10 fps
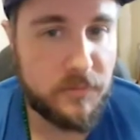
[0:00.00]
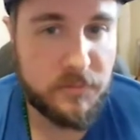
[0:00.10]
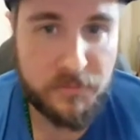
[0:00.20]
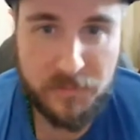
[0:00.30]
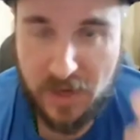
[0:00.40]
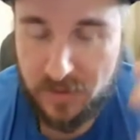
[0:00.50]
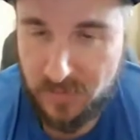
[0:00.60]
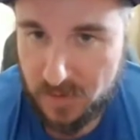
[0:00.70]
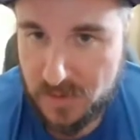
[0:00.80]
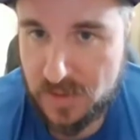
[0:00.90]
Pay
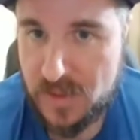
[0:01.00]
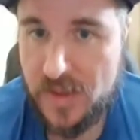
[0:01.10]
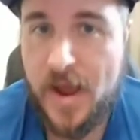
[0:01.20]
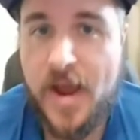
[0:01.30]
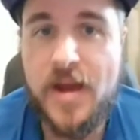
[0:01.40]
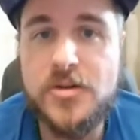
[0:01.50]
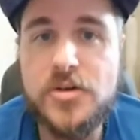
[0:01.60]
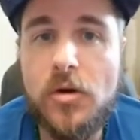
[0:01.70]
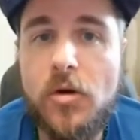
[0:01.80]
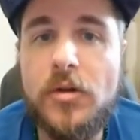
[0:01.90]
attention to that. As you're
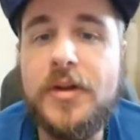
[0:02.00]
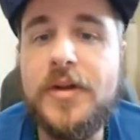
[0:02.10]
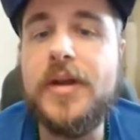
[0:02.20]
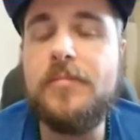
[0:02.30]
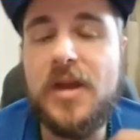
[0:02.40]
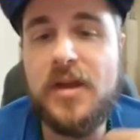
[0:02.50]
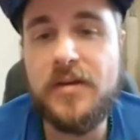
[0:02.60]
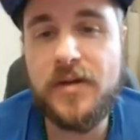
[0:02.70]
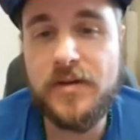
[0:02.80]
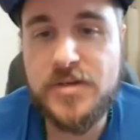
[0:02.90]
holding it, pay
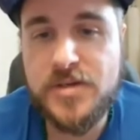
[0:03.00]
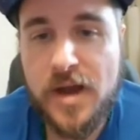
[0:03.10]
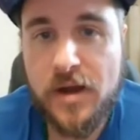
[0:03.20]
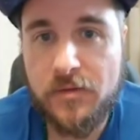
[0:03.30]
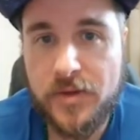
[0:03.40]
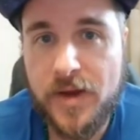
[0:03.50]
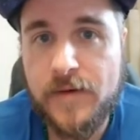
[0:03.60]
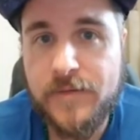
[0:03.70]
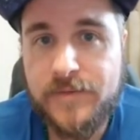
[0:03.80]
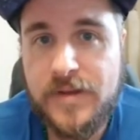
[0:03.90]
attention to how the air
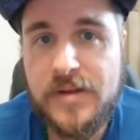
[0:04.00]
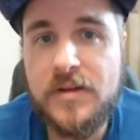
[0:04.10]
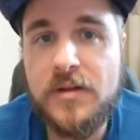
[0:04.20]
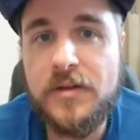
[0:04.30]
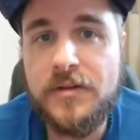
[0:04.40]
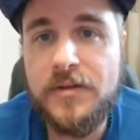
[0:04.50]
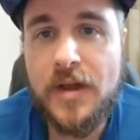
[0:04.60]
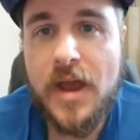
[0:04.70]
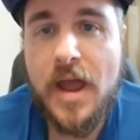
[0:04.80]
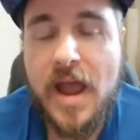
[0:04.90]
feels
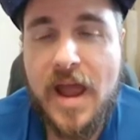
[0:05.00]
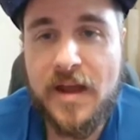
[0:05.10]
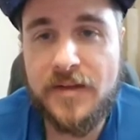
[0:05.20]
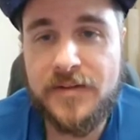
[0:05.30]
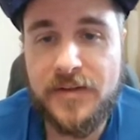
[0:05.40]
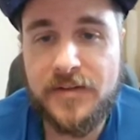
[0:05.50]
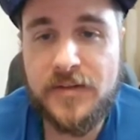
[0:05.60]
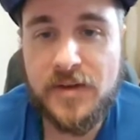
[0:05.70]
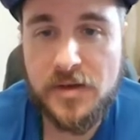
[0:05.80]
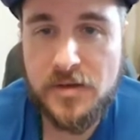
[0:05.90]
as it's
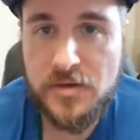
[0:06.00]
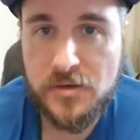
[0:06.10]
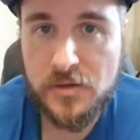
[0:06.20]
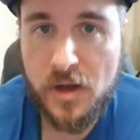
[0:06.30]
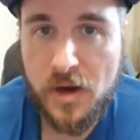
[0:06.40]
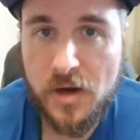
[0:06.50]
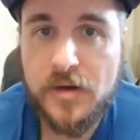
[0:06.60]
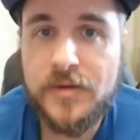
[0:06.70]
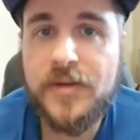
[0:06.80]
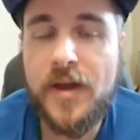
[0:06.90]
in your
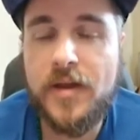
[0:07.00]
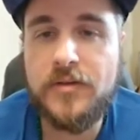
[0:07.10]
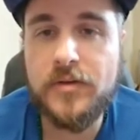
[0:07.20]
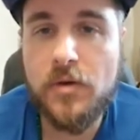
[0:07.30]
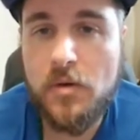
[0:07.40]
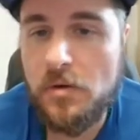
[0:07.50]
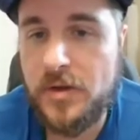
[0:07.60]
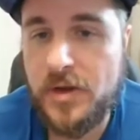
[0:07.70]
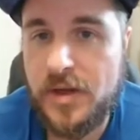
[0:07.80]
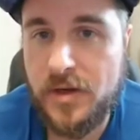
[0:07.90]
lungs, as you're
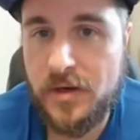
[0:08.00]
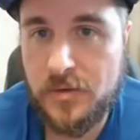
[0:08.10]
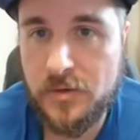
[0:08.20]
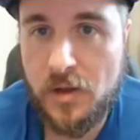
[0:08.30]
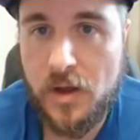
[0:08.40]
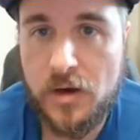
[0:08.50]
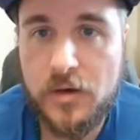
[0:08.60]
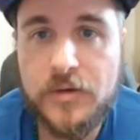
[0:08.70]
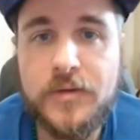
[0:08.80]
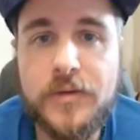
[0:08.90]
holding it in your lungs.